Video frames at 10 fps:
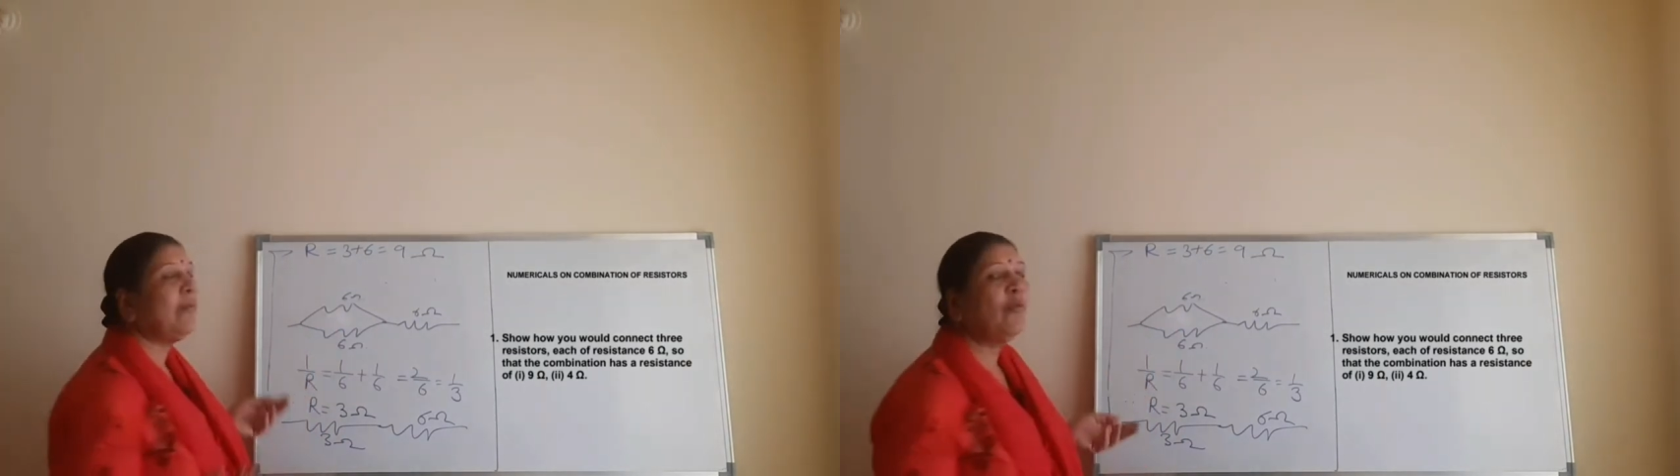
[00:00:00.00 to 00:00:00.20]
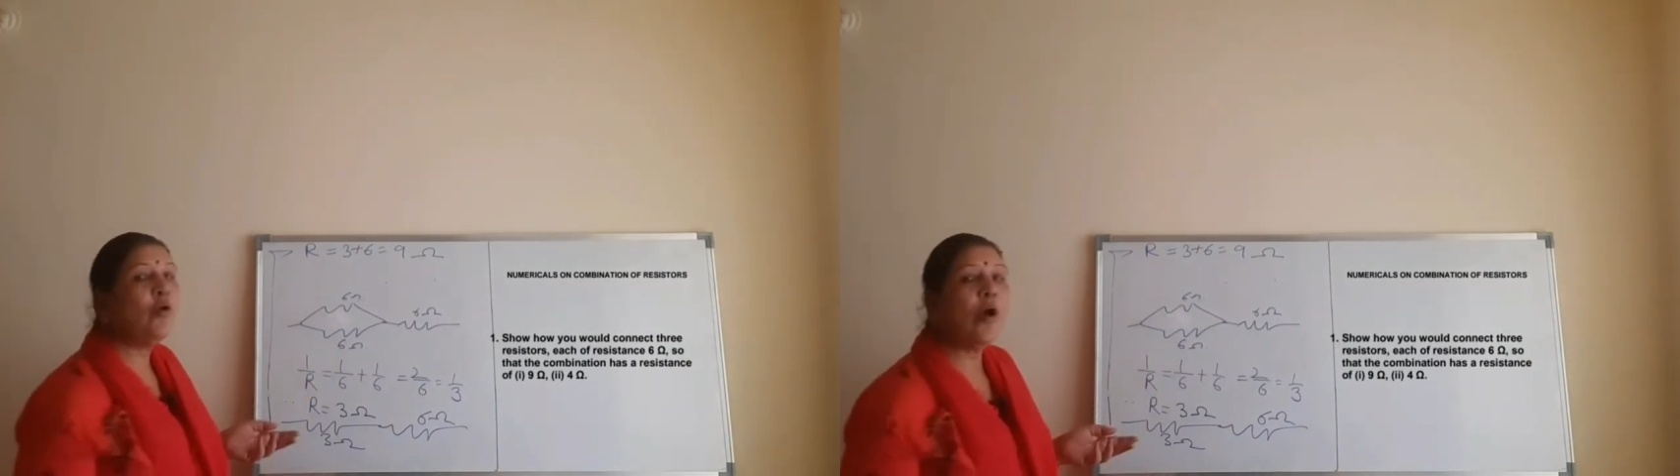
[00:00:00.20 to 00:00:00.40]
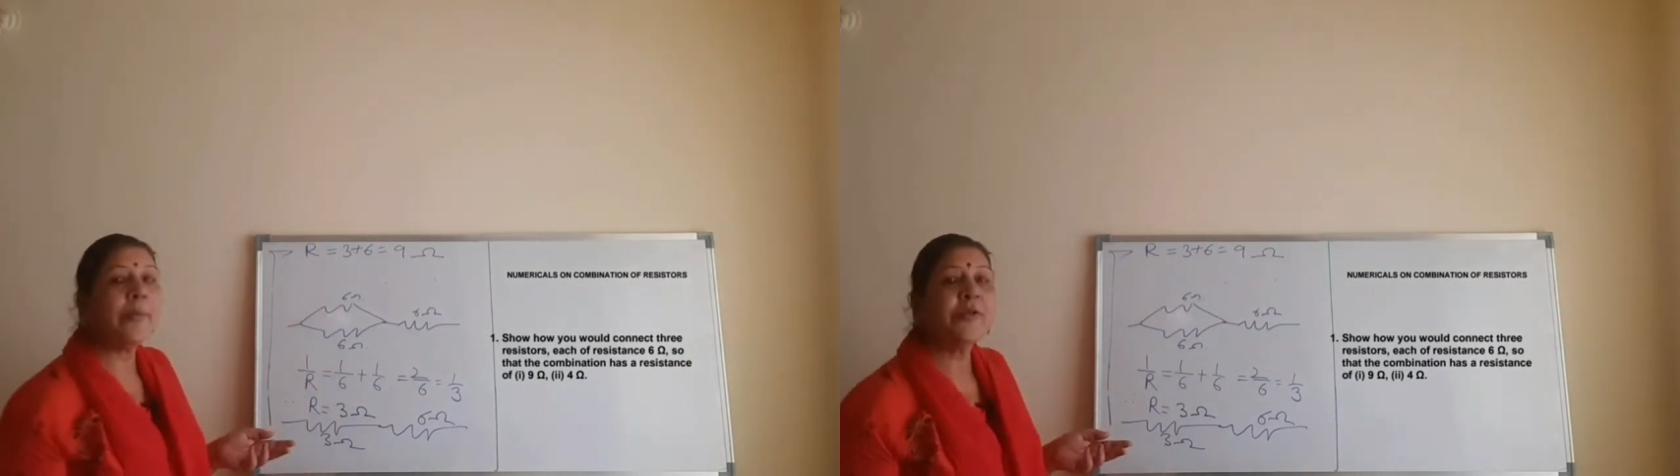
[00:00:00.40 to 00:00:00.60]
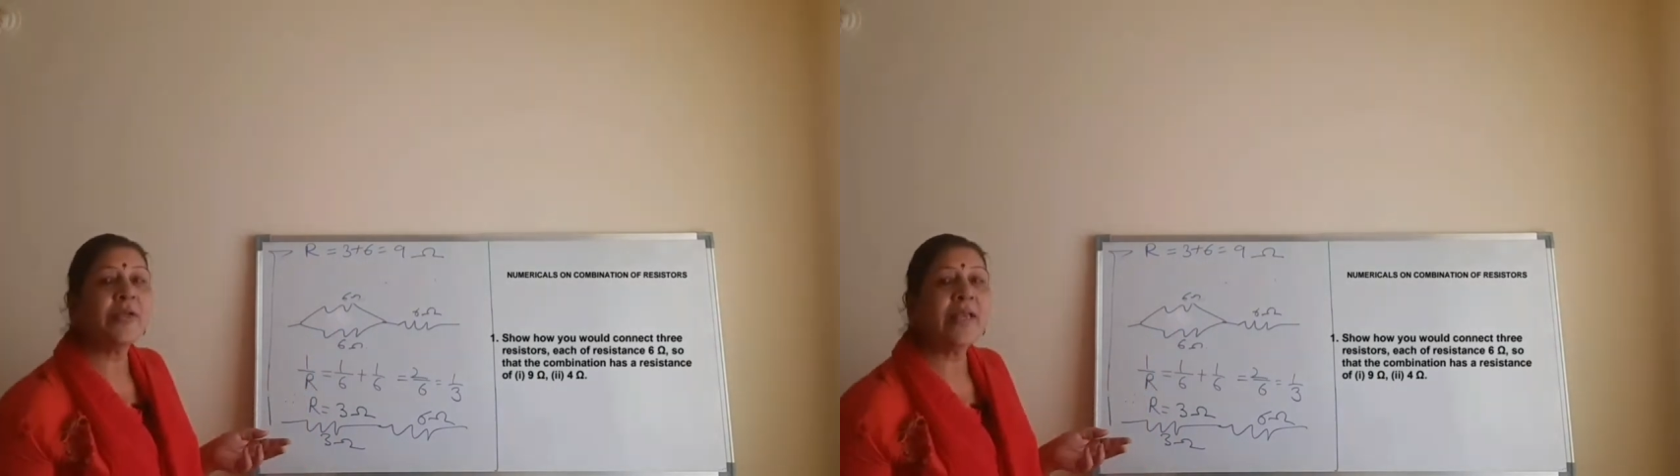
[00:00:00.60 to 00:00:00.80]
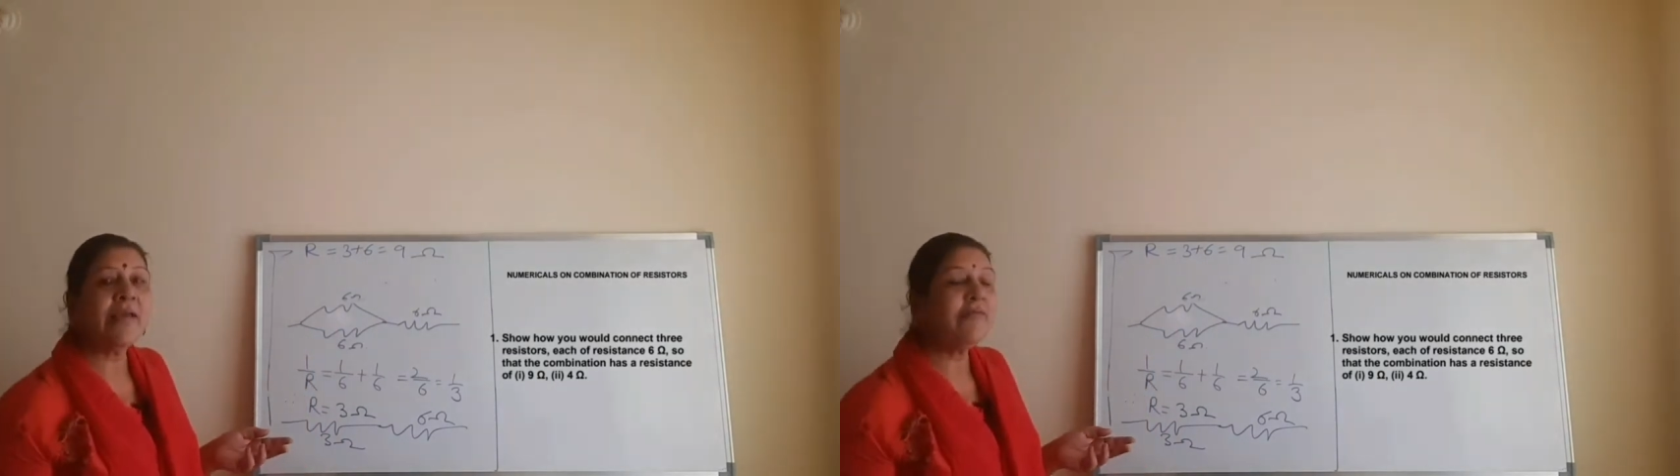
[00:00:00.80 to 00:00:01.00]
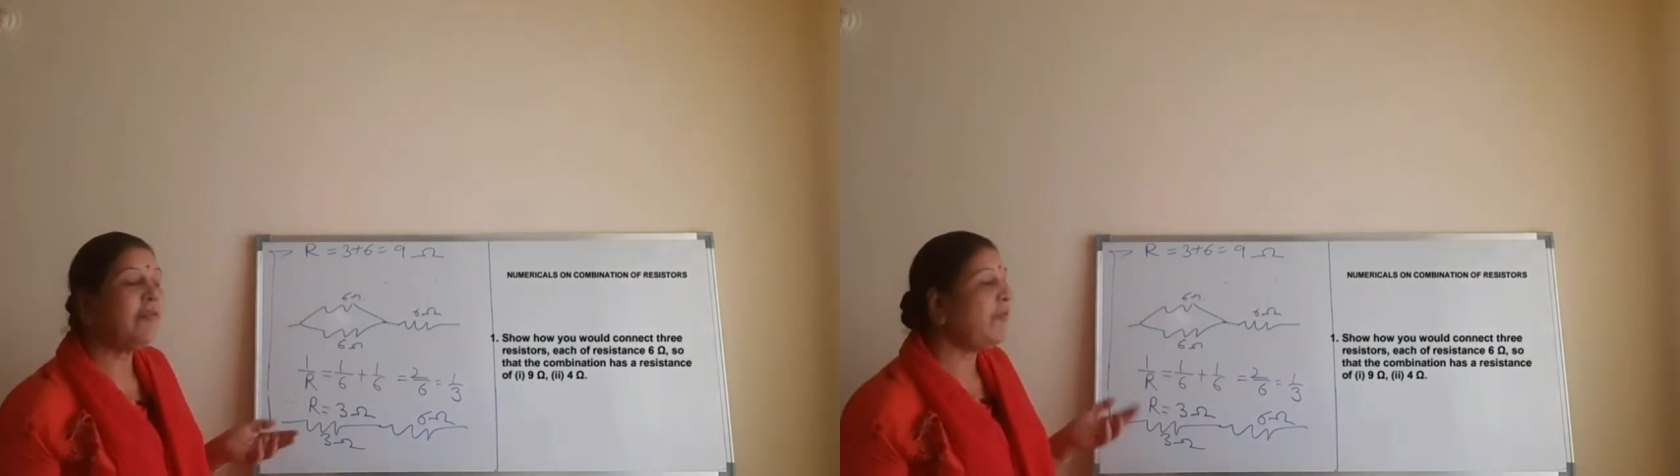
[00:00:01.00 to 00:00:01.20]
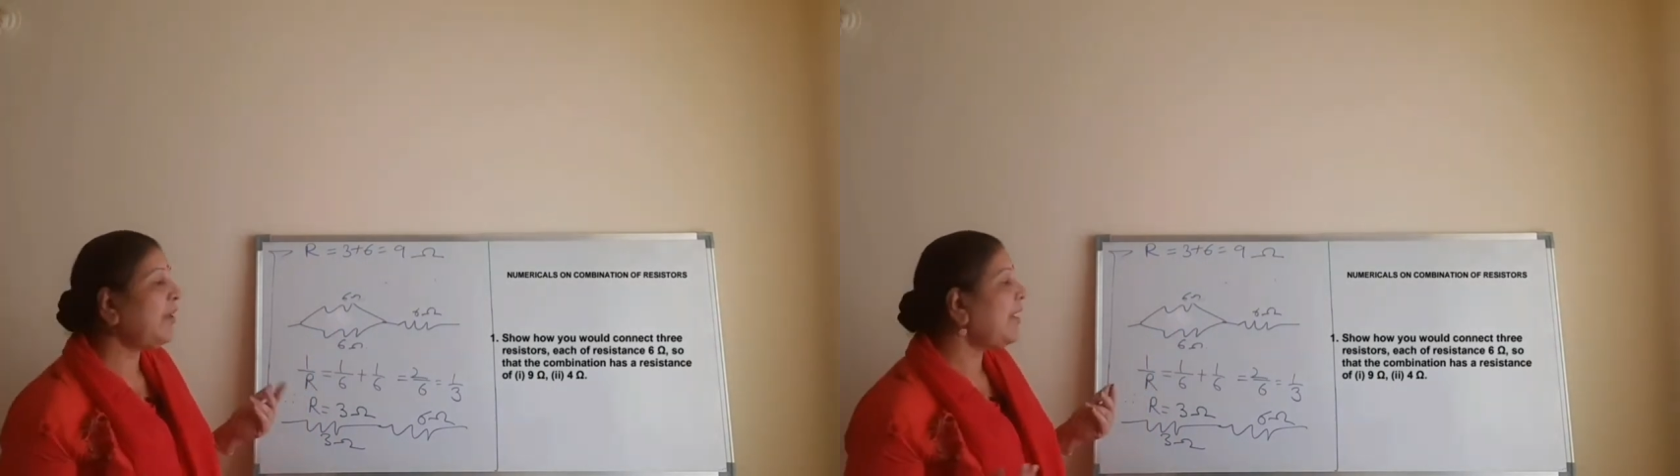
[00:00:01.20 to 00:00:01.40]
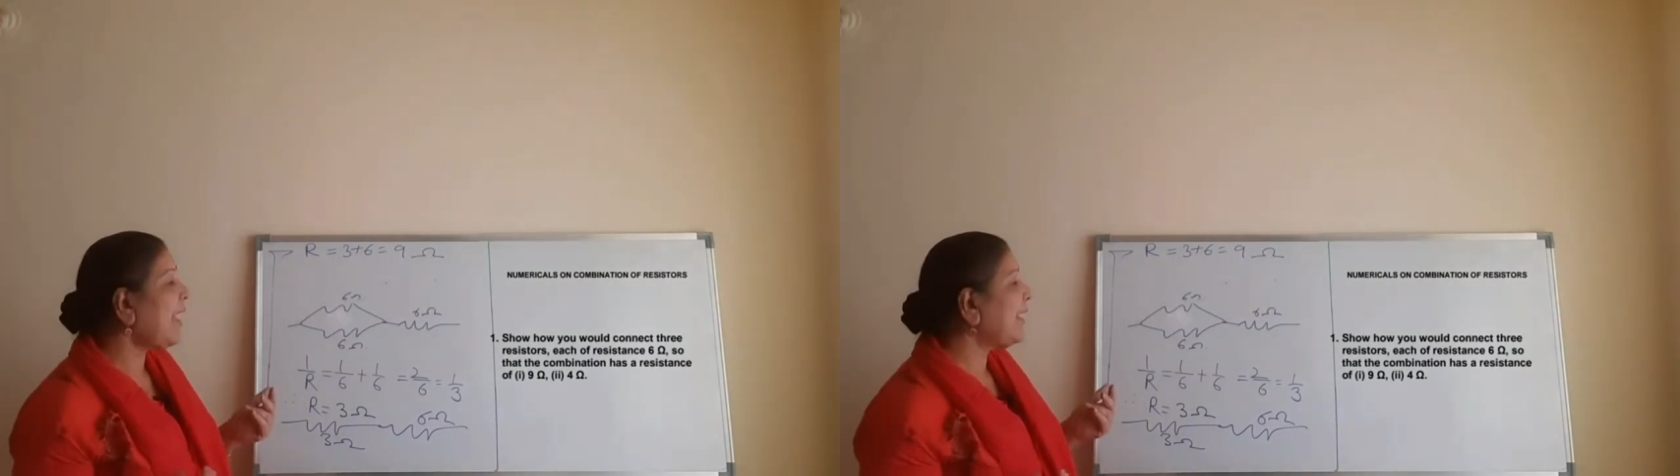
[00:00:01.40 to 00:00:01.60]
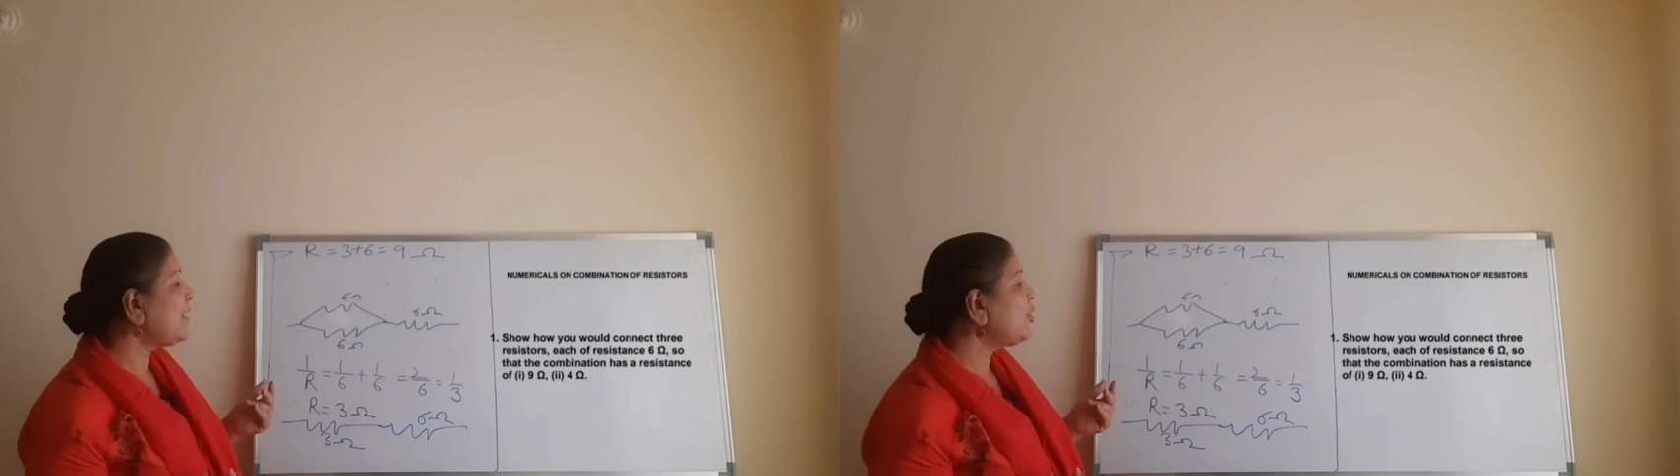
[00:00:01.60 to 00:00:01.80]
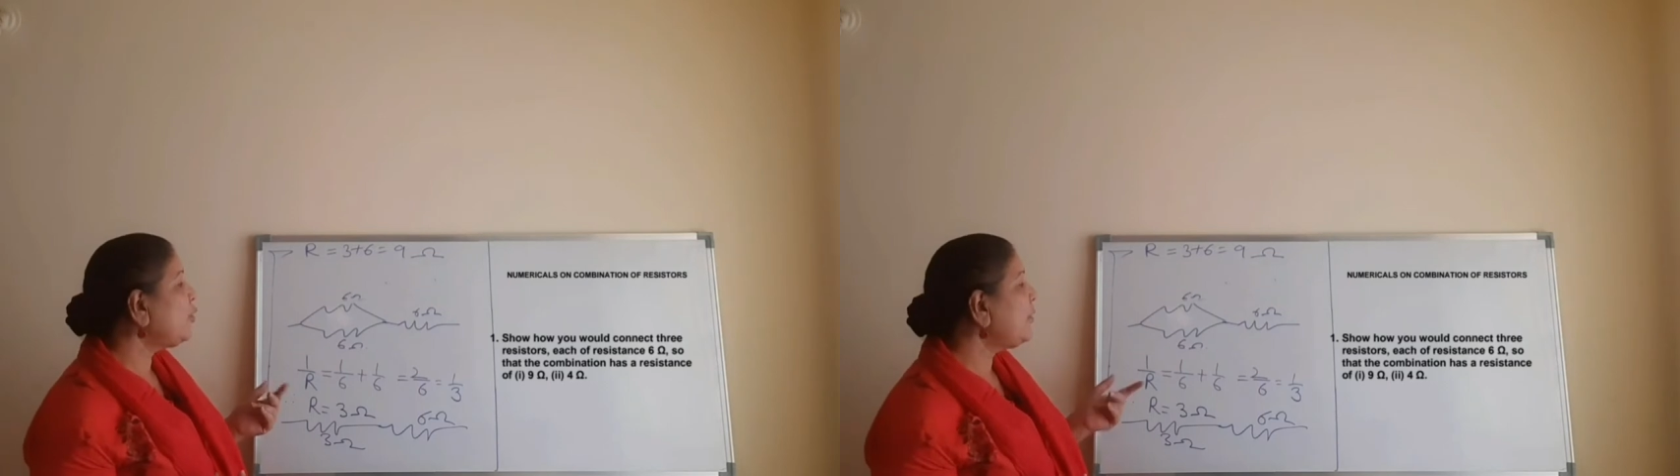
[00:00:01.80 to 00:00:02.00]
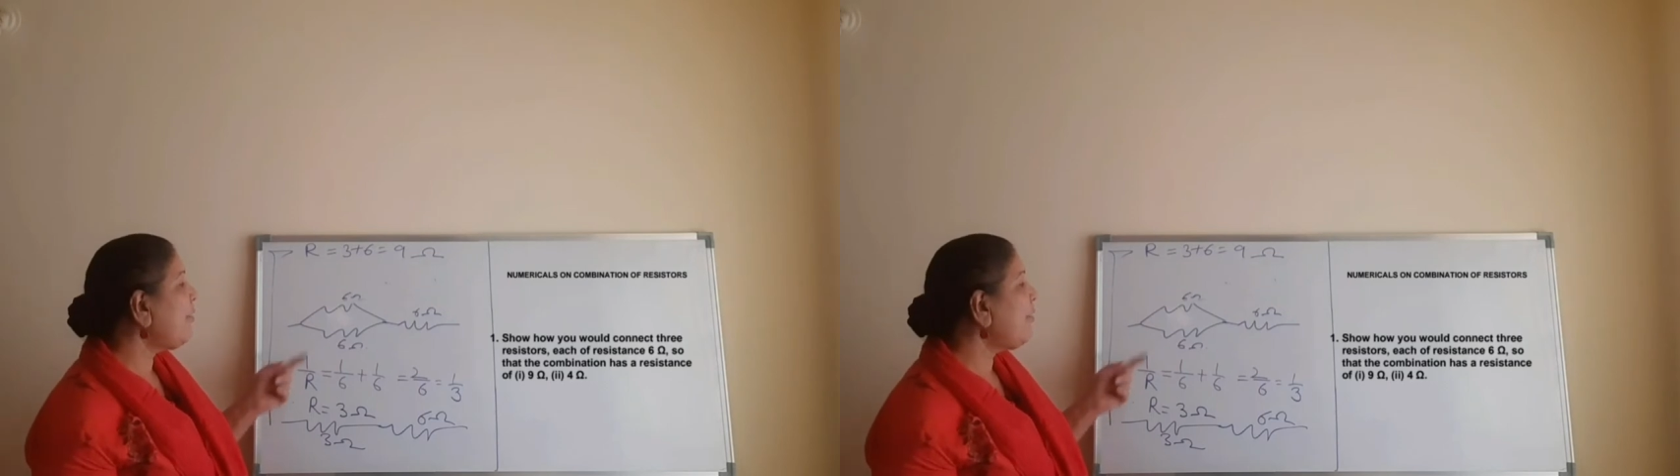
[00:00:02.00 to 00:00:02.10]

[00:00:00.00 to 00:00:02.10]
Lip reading: more option left where I can show